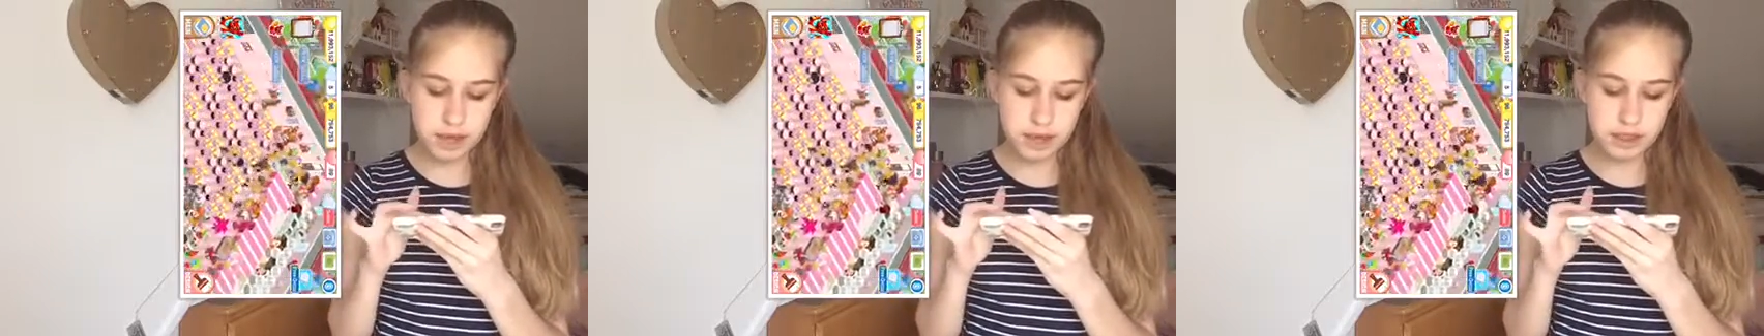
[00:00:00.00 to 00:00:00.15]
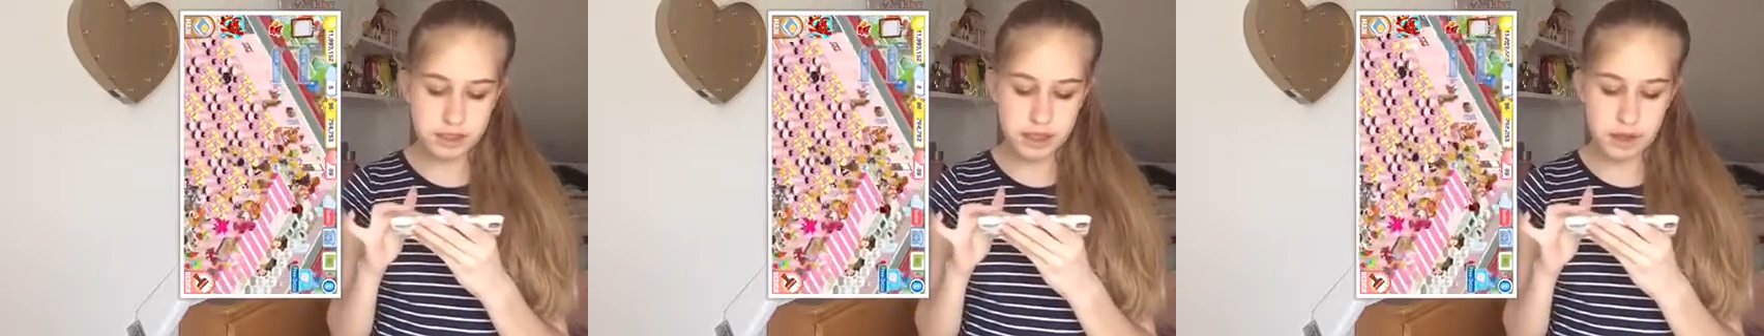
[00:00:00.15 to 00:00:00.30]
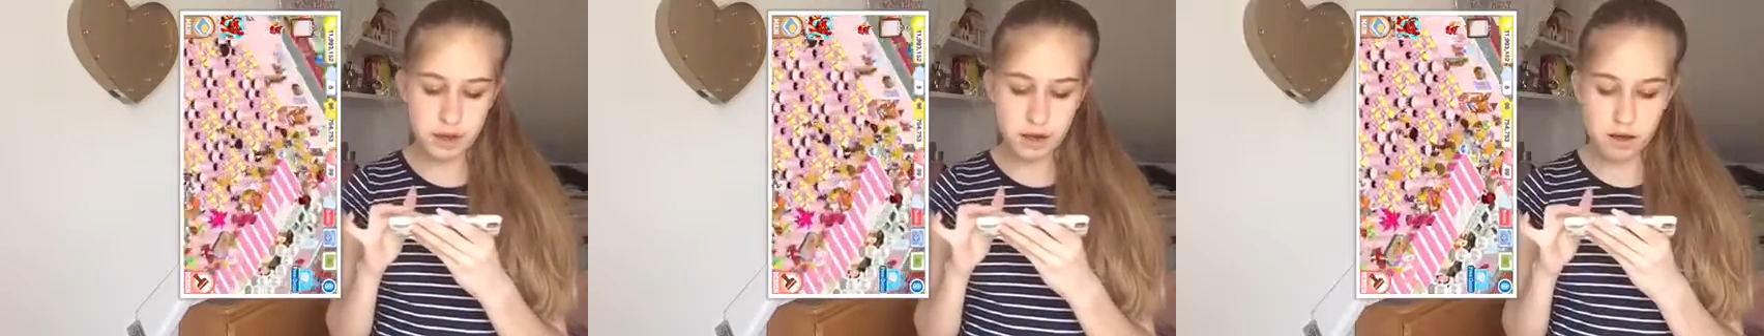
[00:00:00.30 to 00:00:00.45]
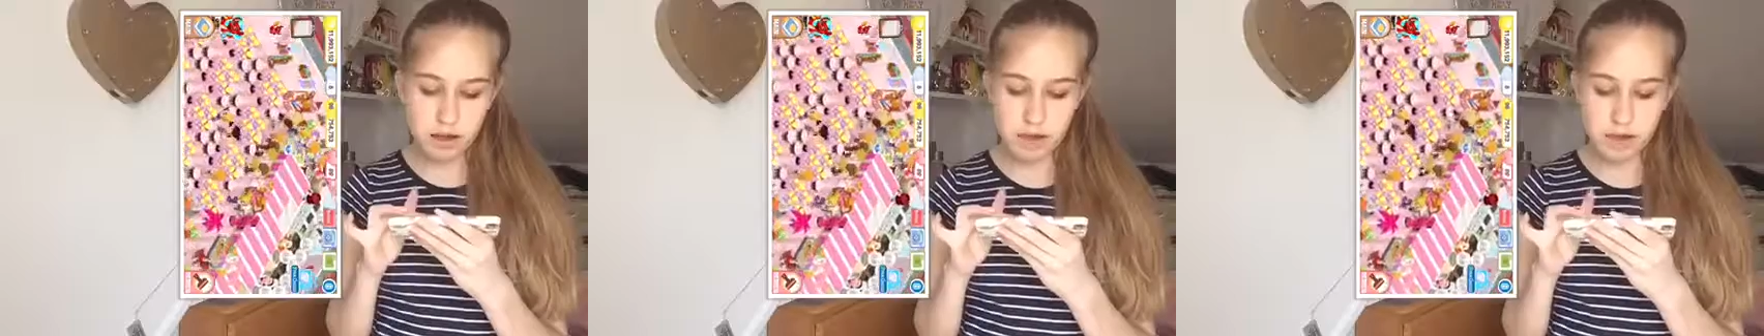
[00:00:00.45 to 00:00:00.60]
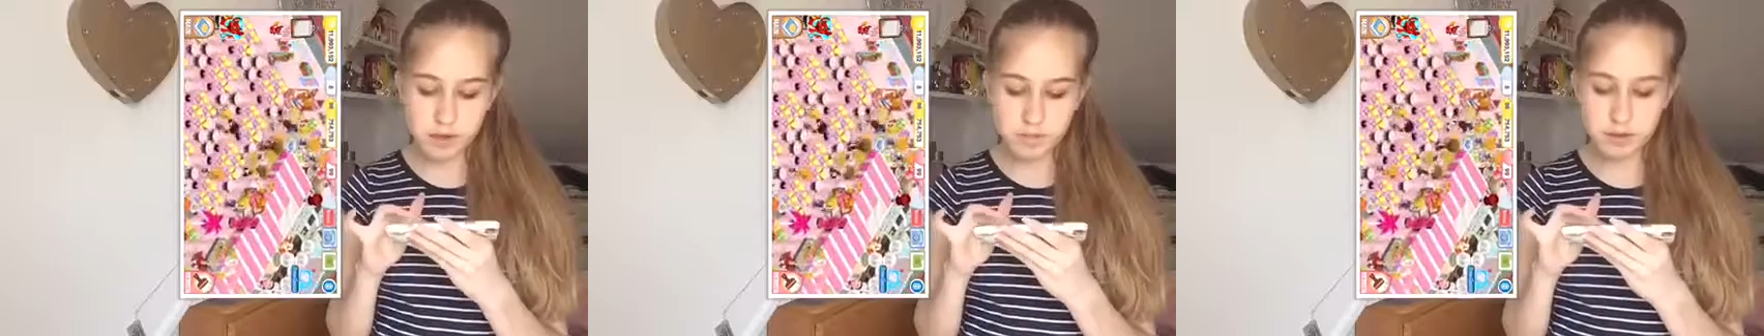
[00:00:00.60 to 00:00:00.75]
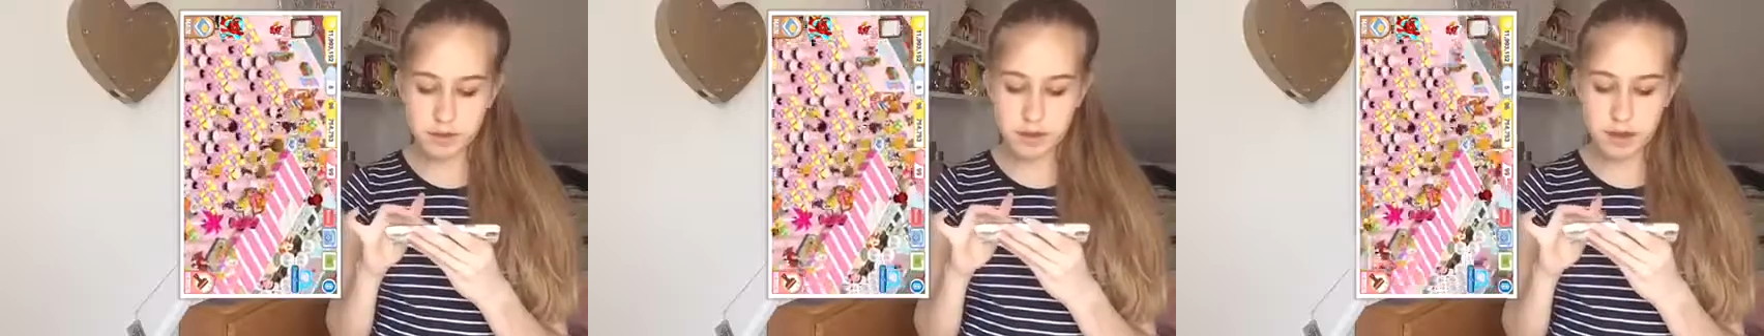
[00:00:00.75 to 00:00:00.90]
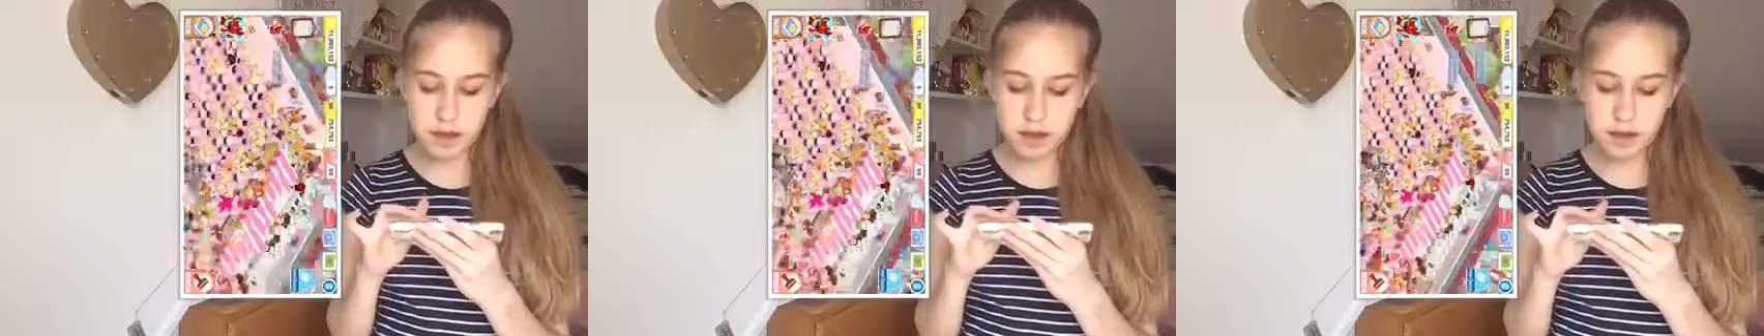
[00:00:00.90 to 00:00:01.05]
And they all hate
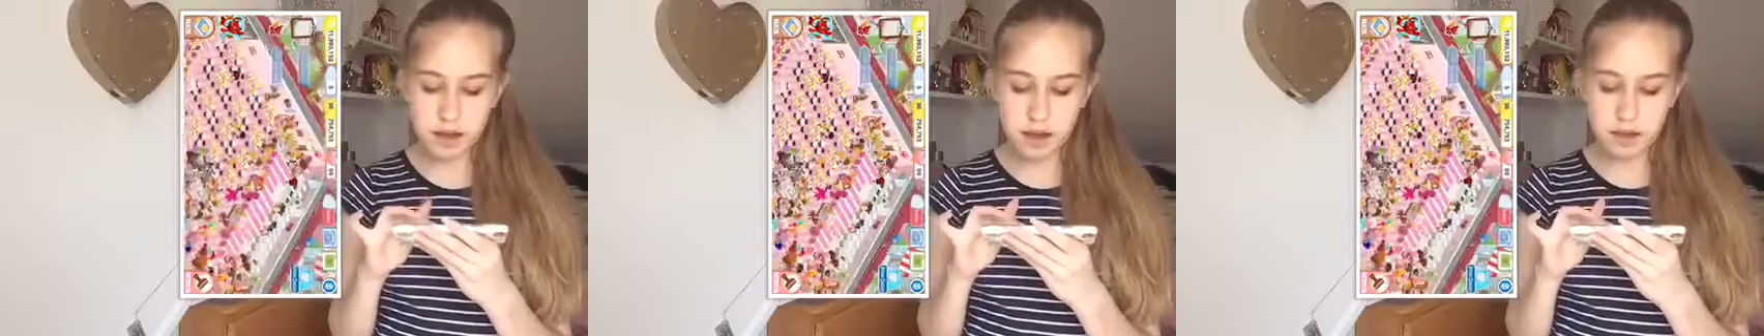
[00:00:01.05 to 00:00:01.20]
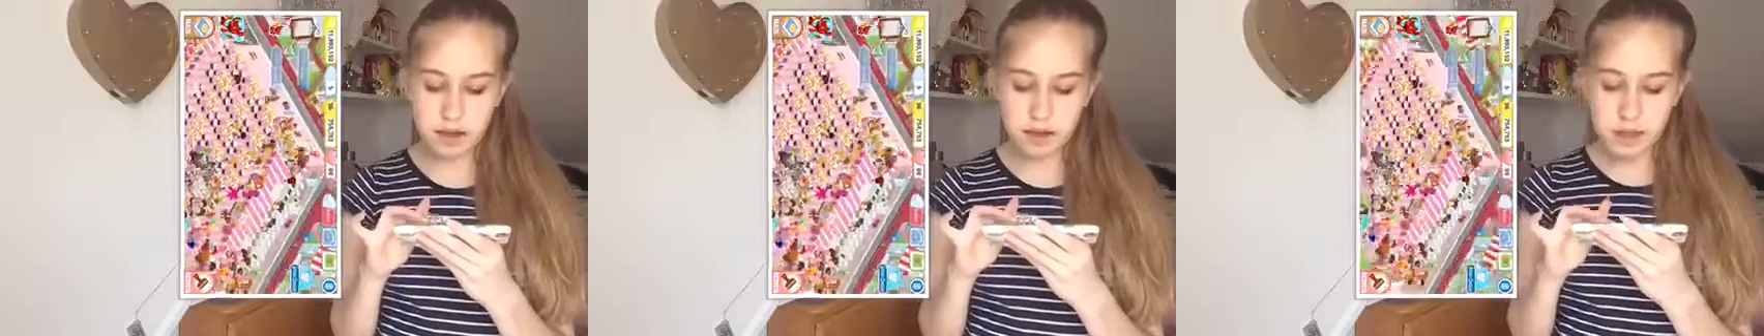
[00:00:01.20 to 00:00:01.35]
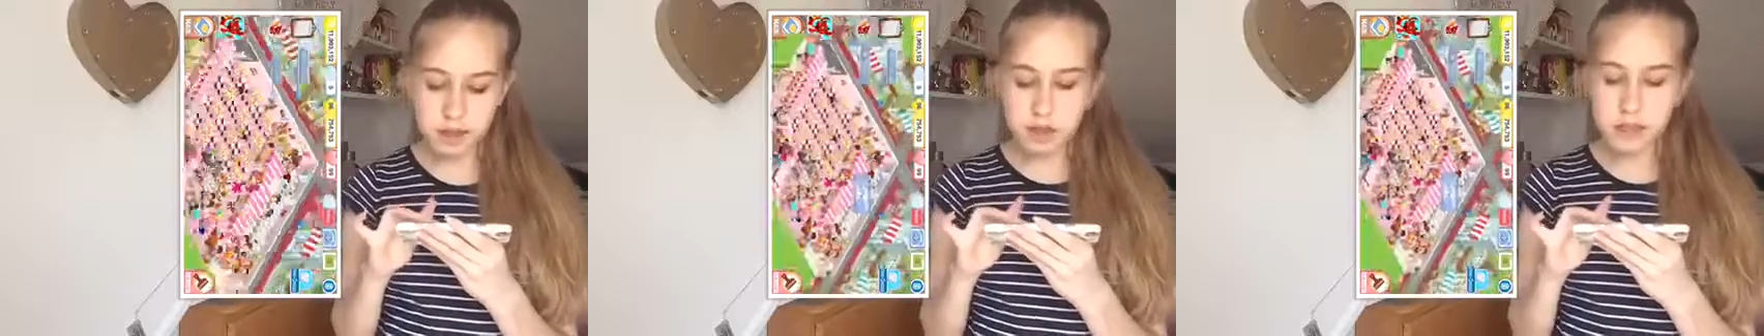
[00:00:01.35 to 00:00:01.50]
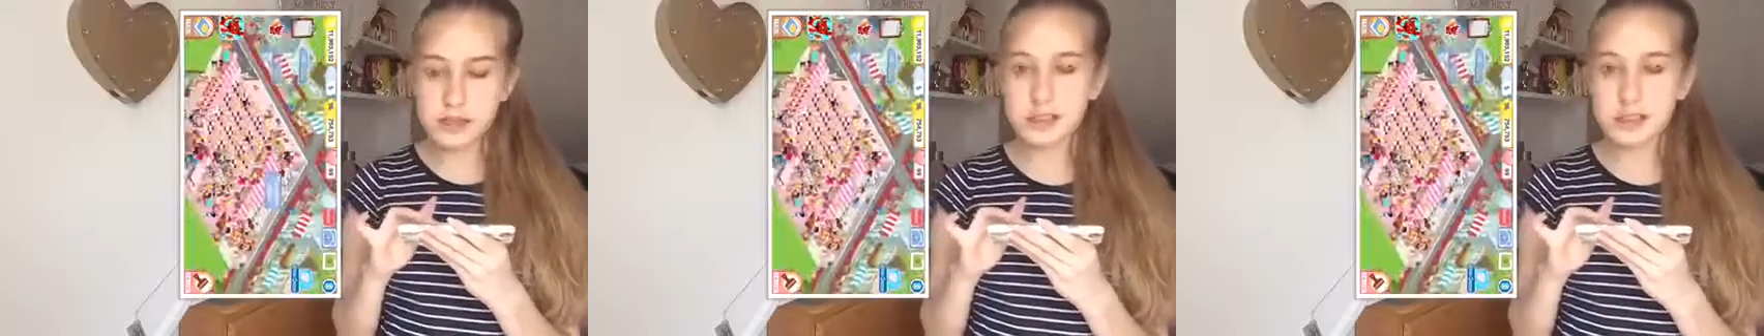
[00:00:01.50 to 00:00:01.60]
me right now